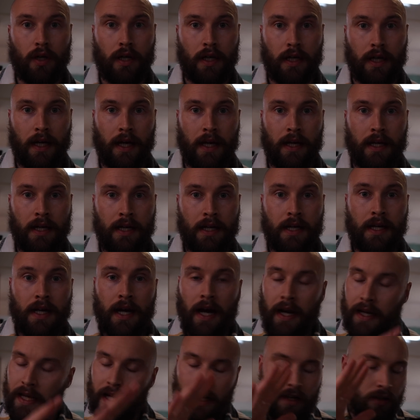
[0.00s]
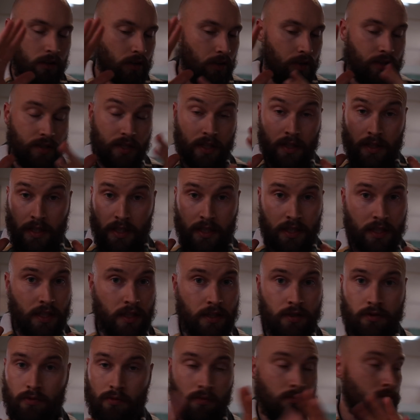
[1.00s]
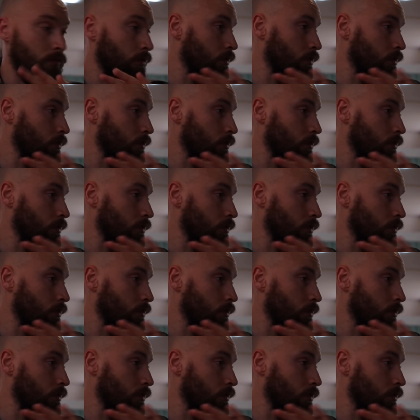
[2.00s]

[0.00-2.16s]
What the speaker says: okay? And again, guys, this is,